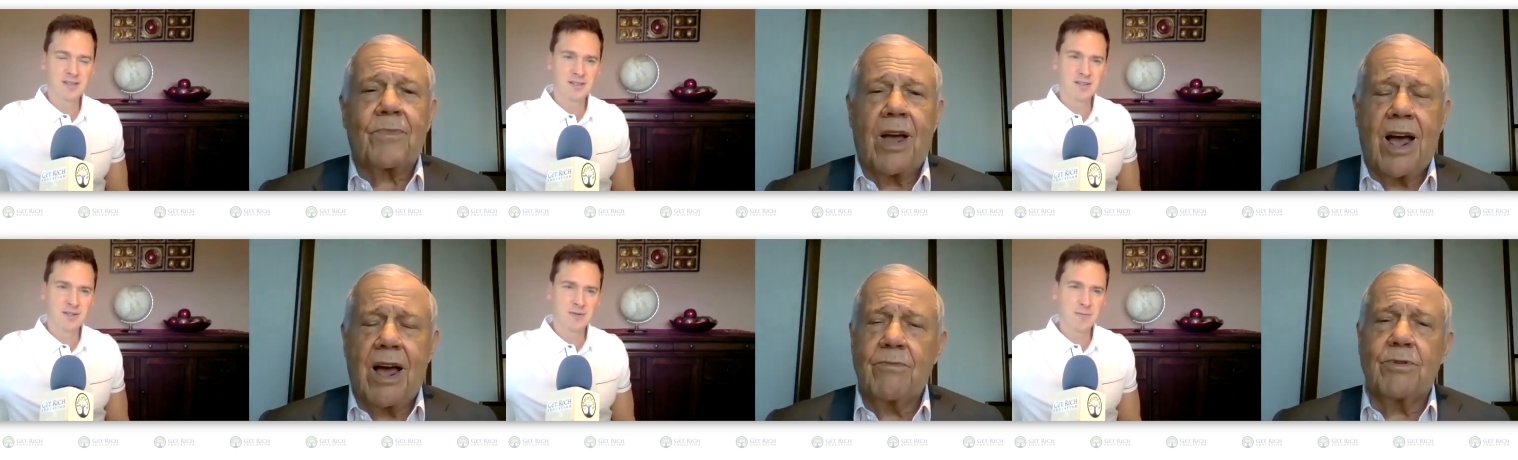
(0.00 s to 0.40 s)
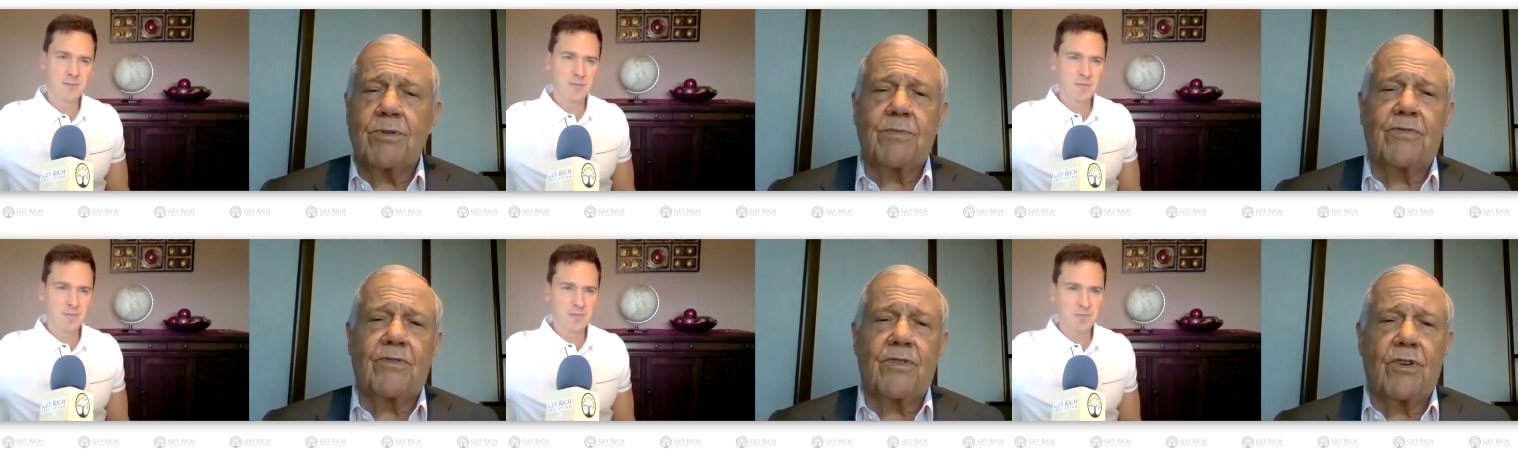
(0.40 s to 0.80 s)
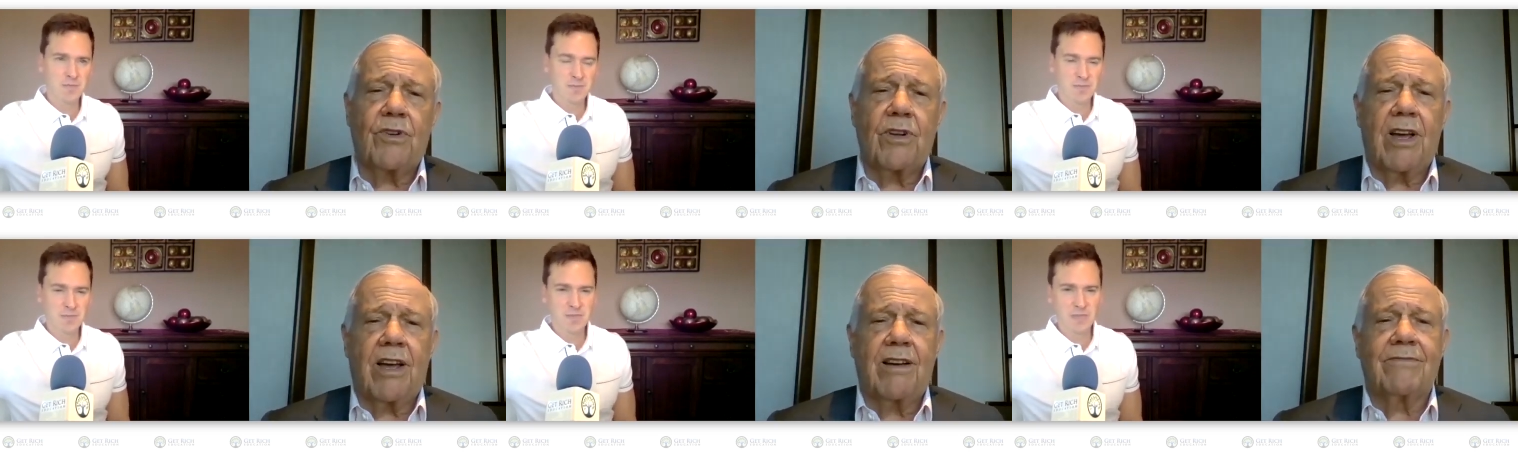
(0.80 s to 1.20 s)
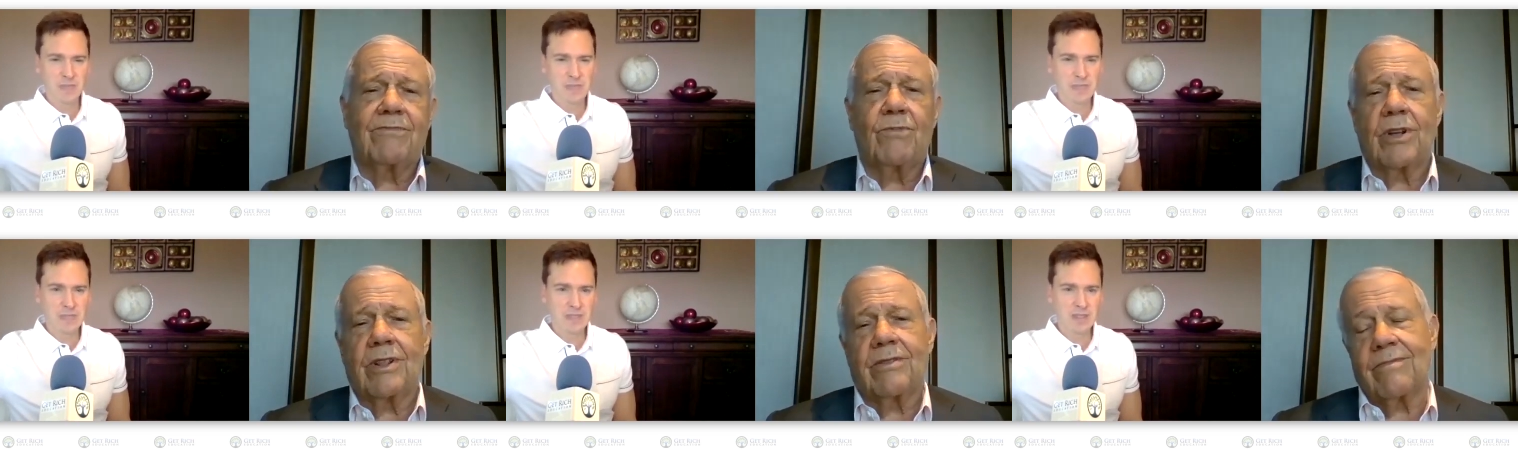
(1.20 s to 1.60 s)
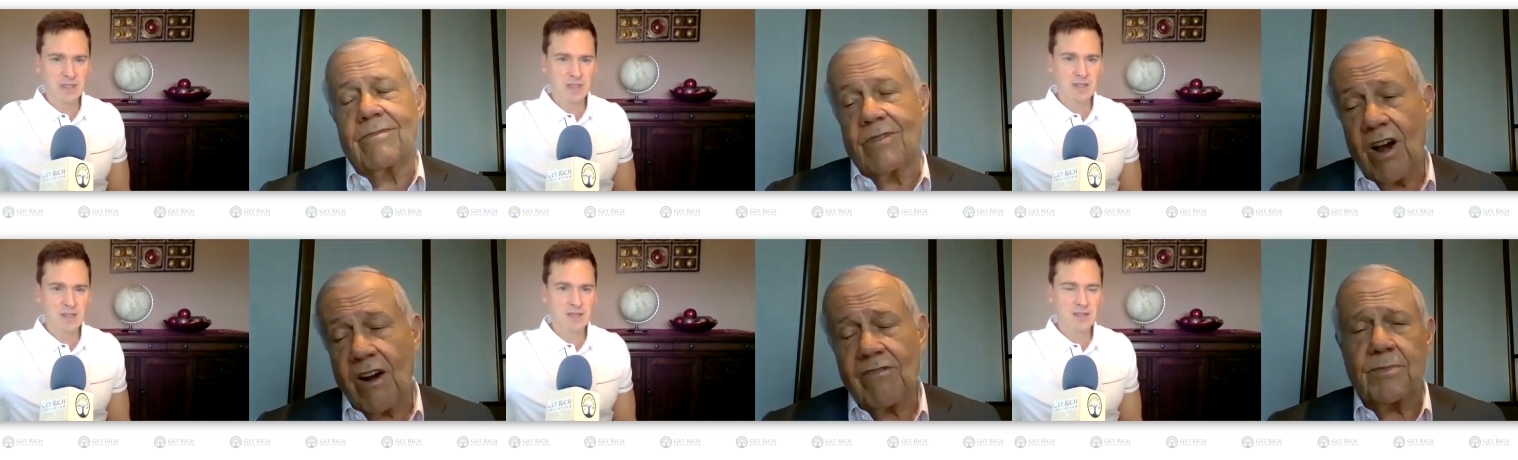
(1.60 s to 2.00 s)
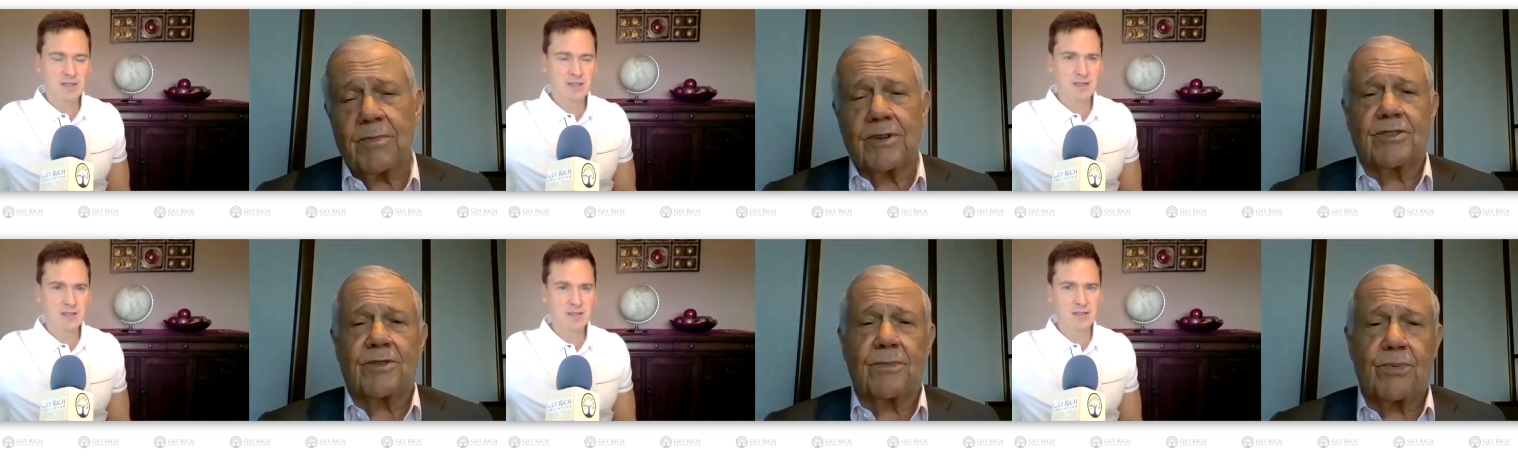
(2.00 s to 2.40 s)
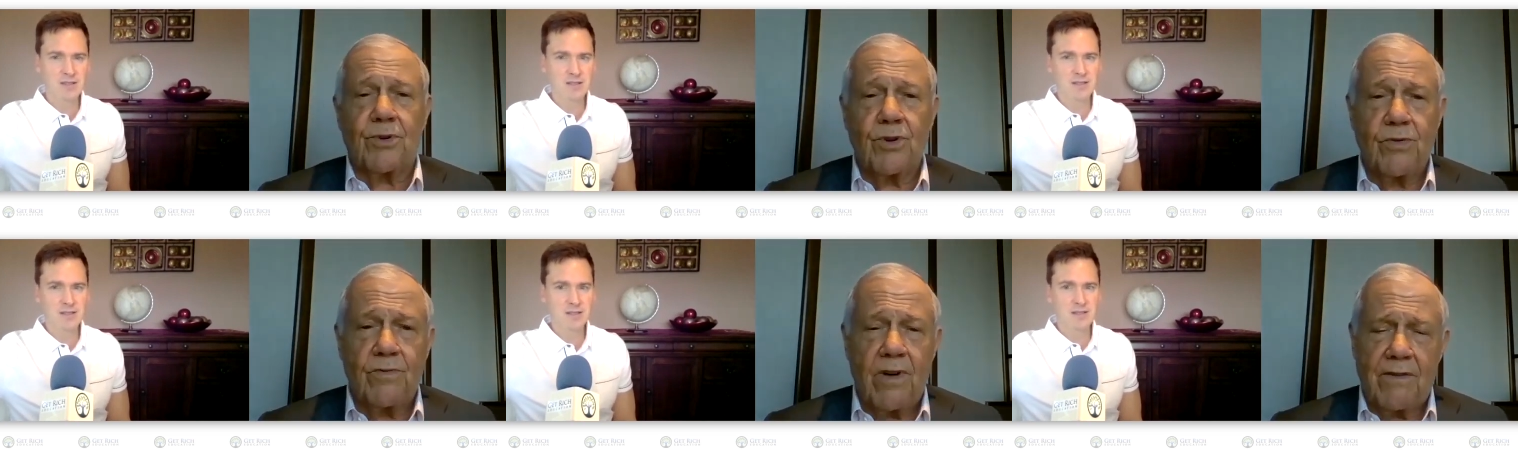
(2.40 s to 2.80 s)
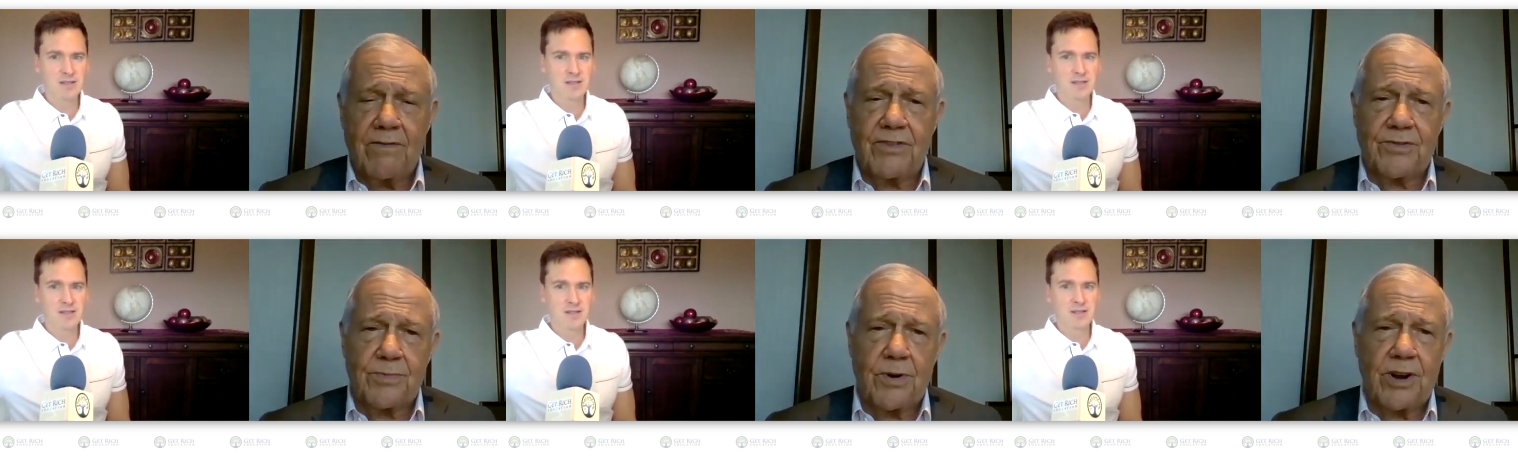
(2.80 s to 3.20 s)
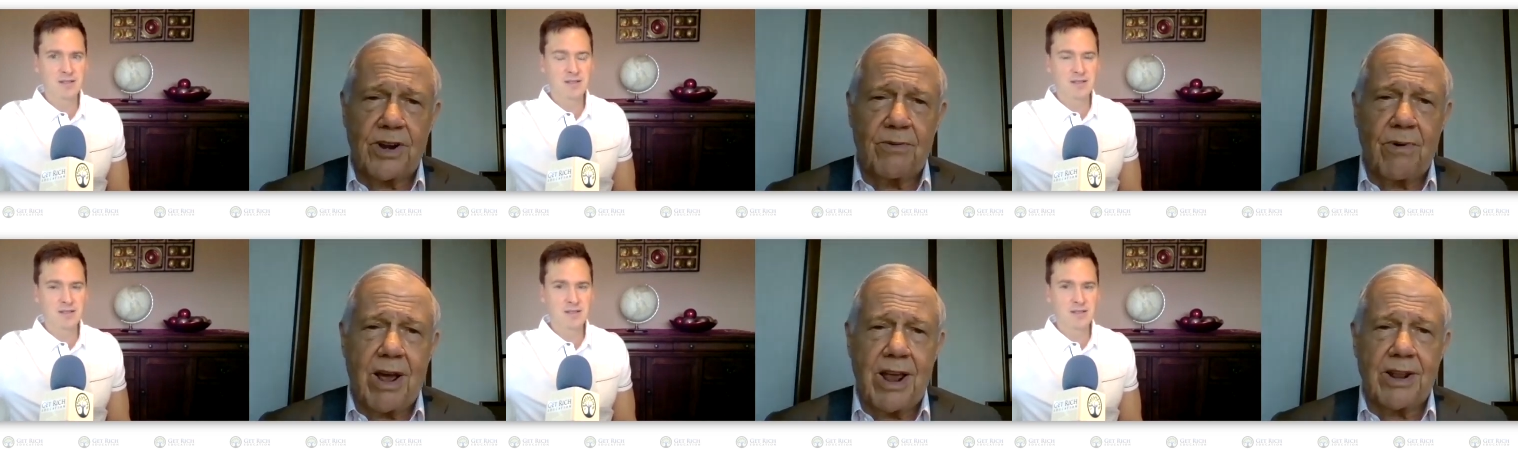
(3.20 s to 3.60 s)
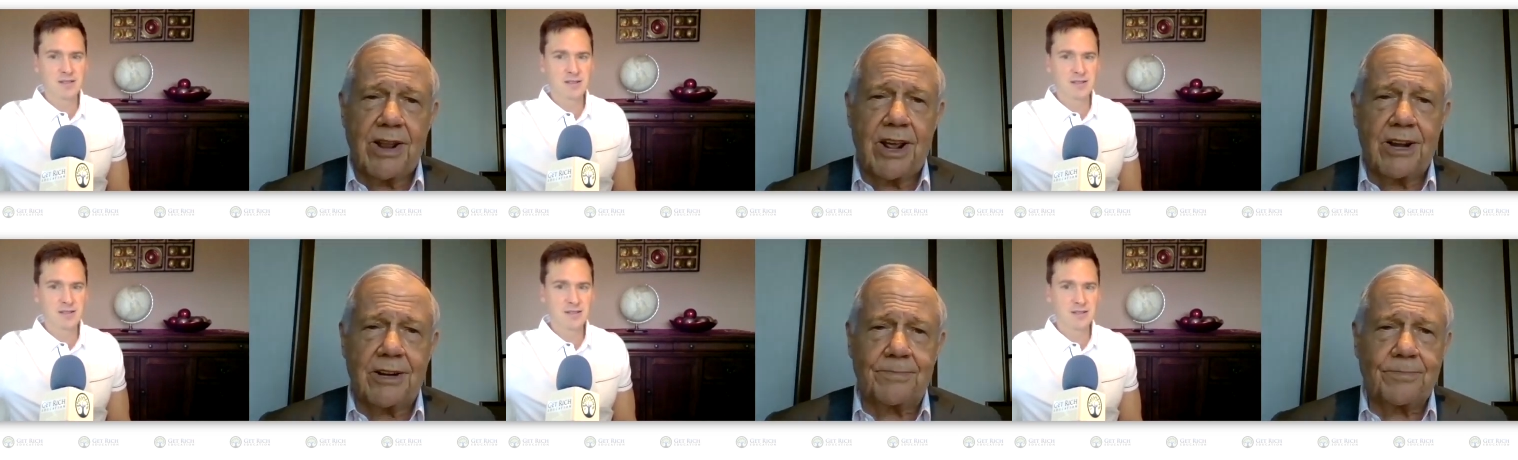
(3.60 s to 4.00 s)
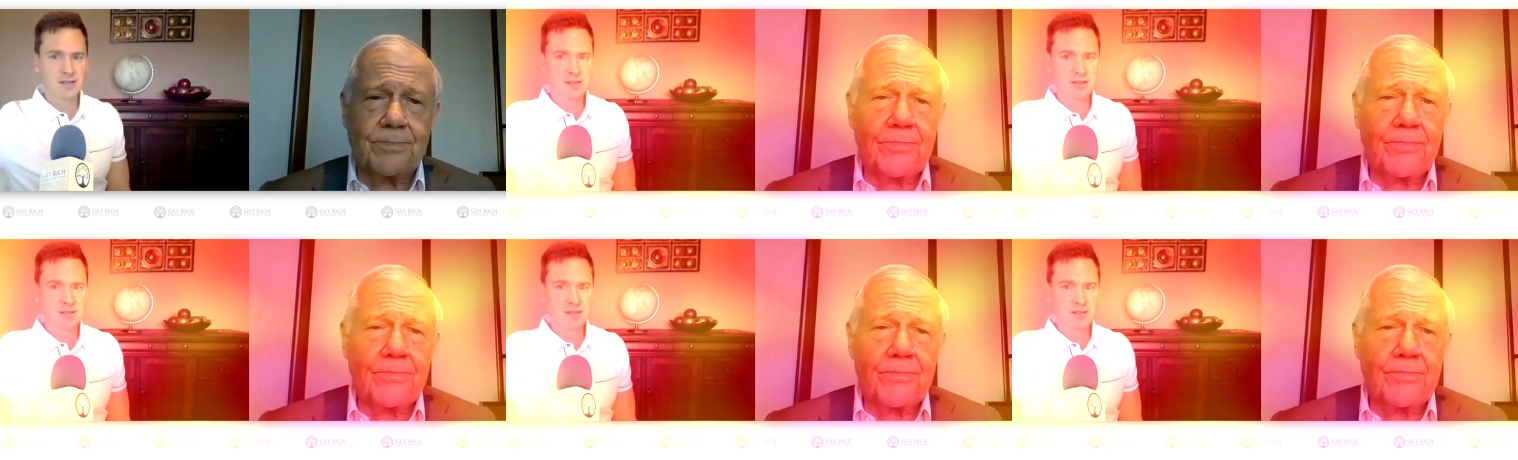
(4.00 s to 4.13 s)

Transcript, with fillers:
Speaker 1: I would prefer to have what governments approve of as money right now.